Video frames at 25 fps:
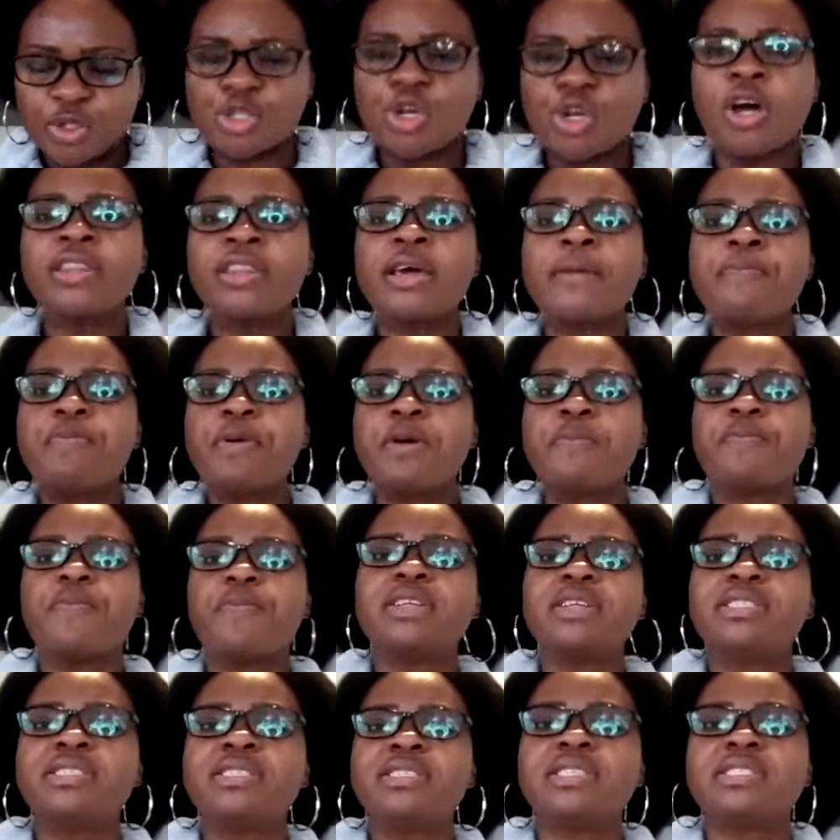So the
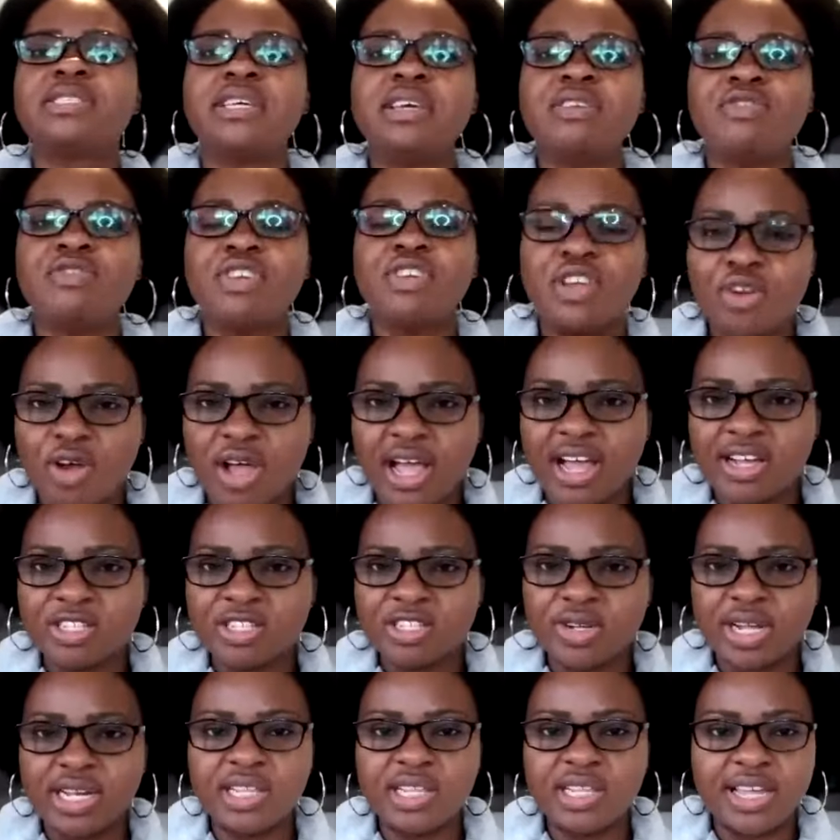people didn't even know
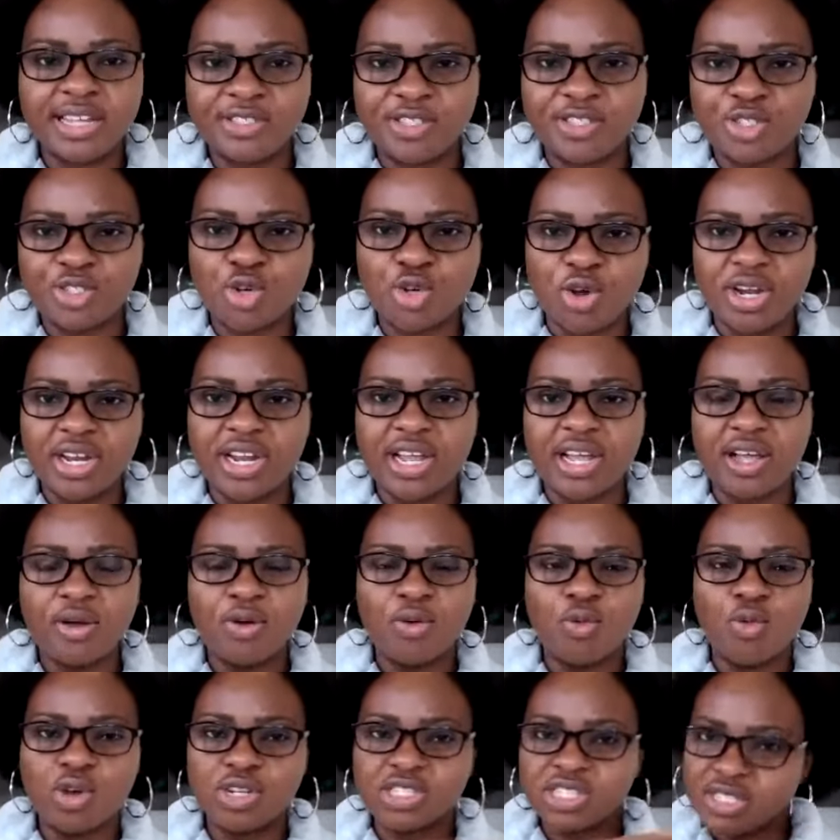actually that Jonah
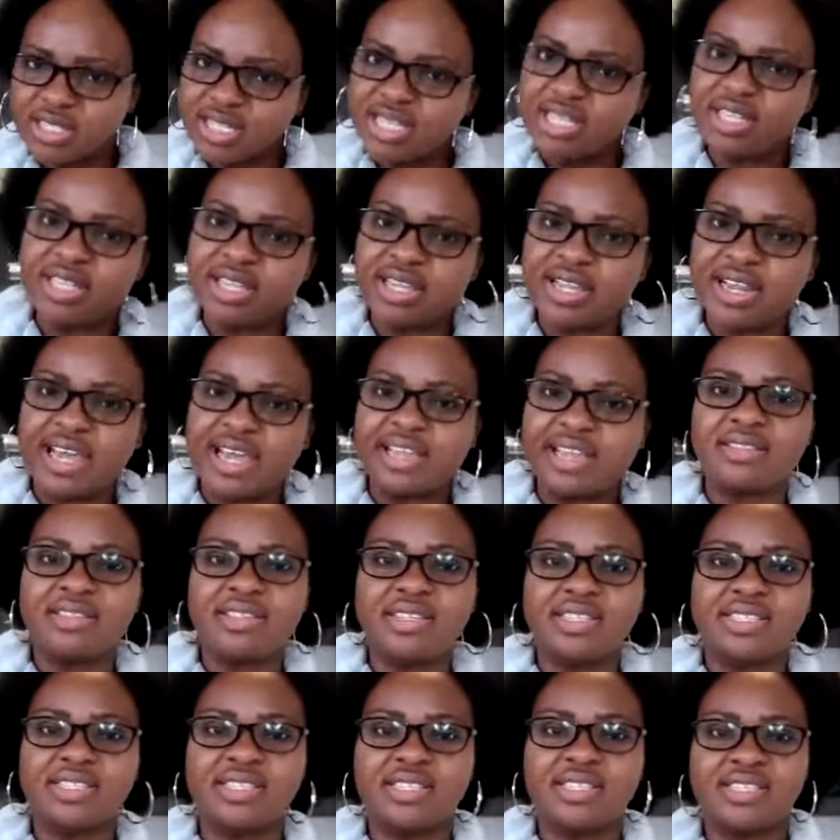was thinking like
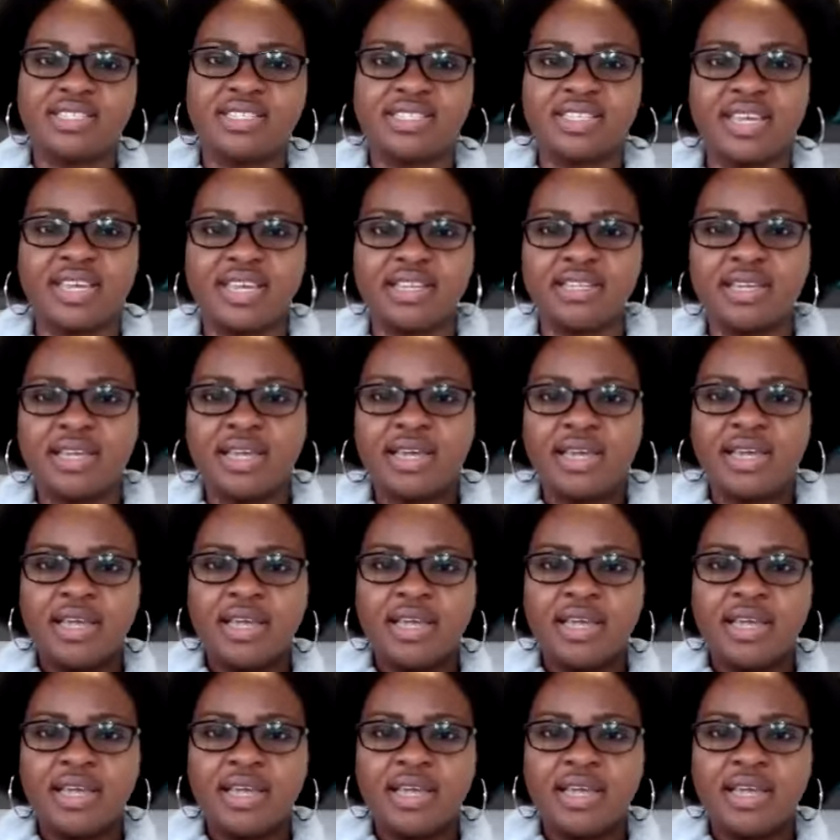this in his head.